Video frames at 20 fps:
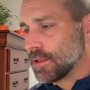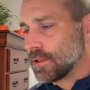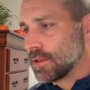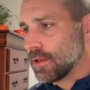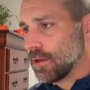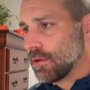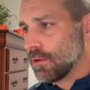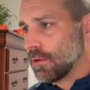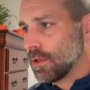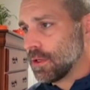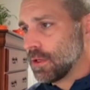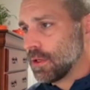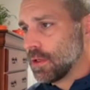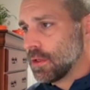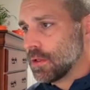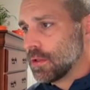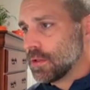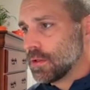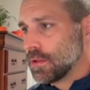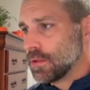So
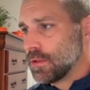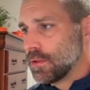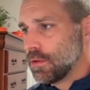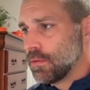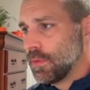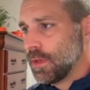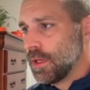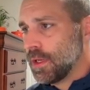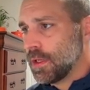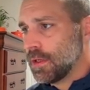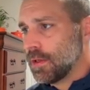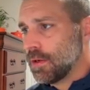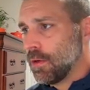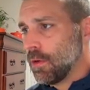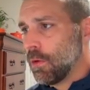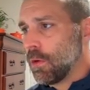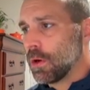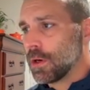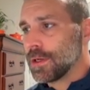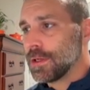zoom in,
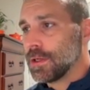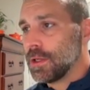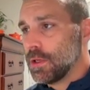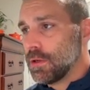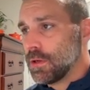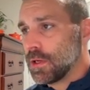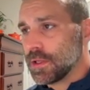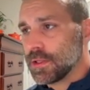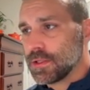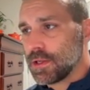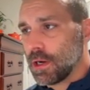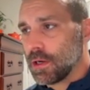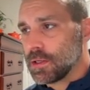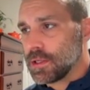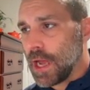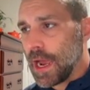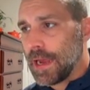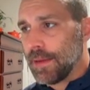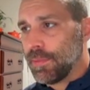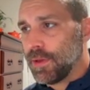or you can start
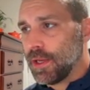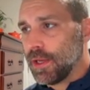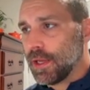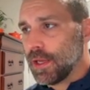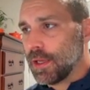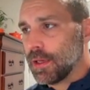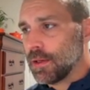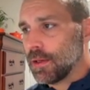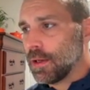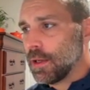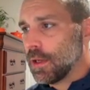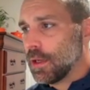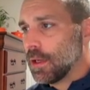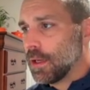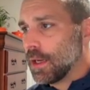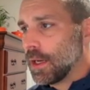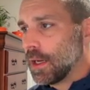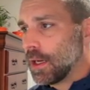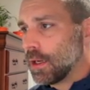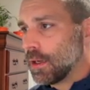typing in
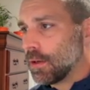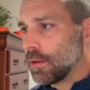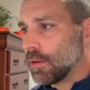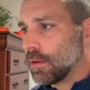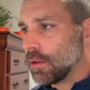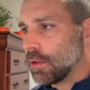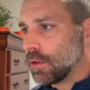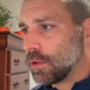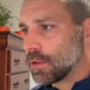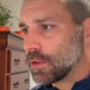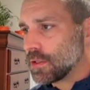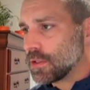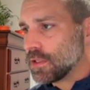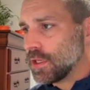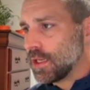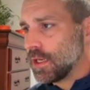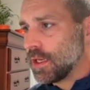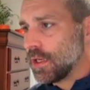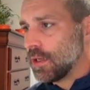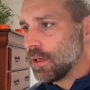your
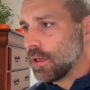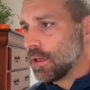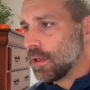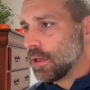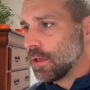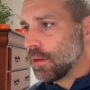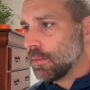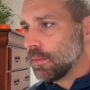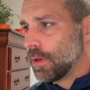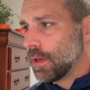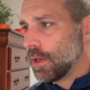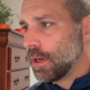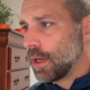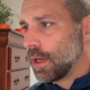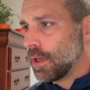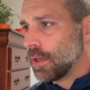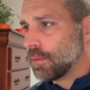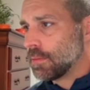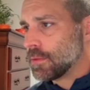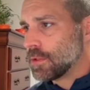city, but
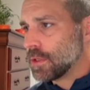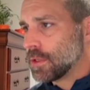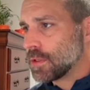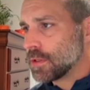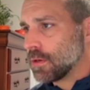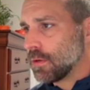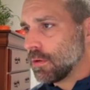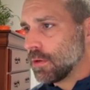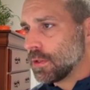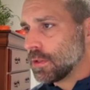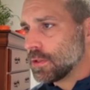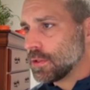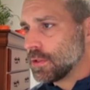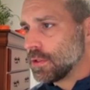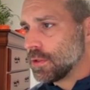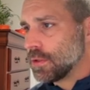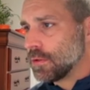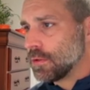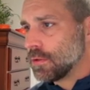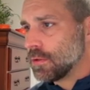I am just going
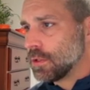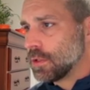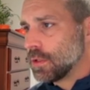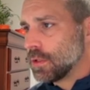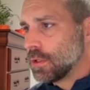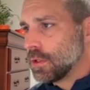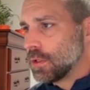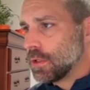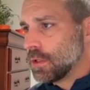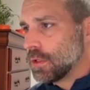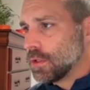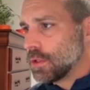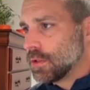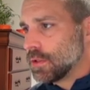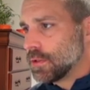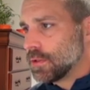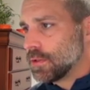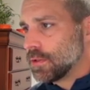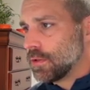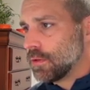to
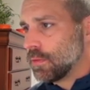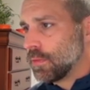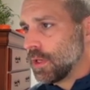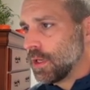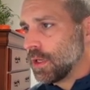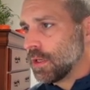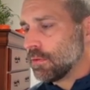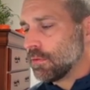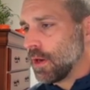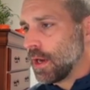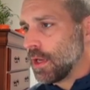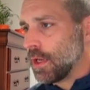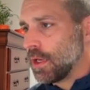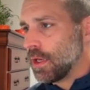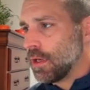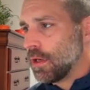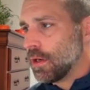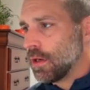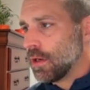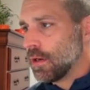zoom in right
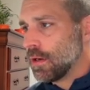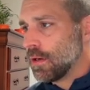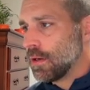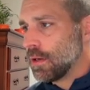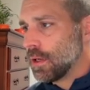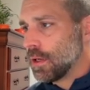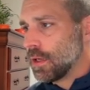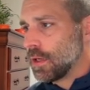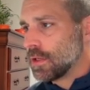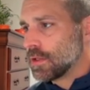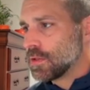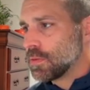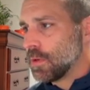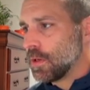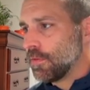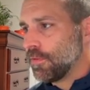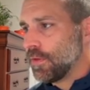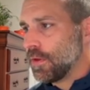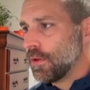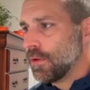here,
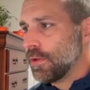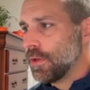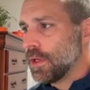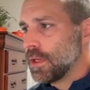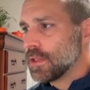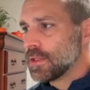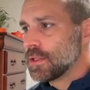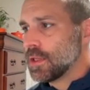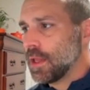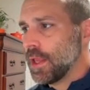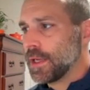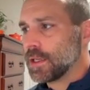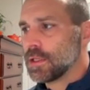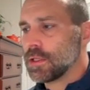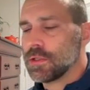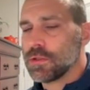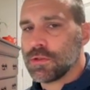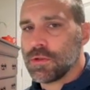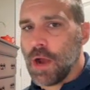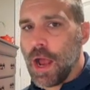Springfield,
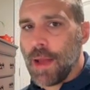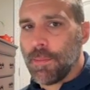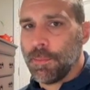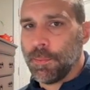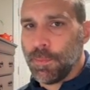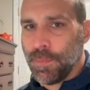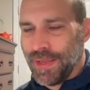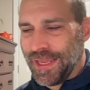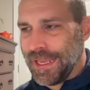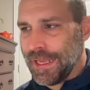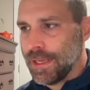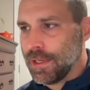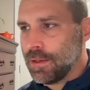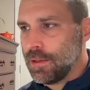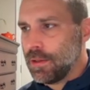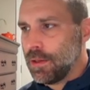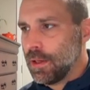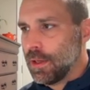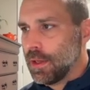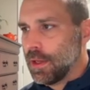select drop
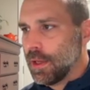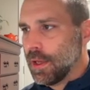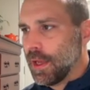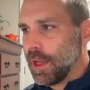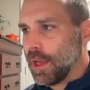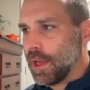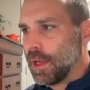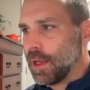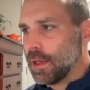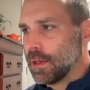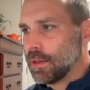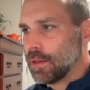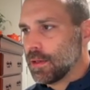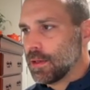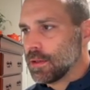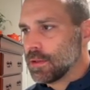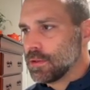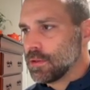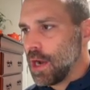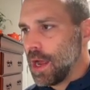pin and
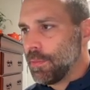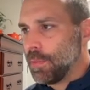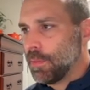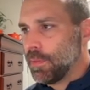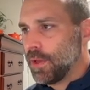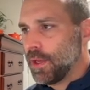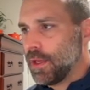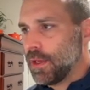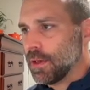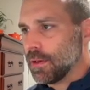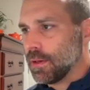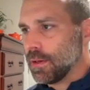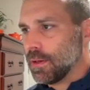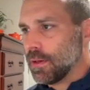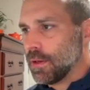drop a pin.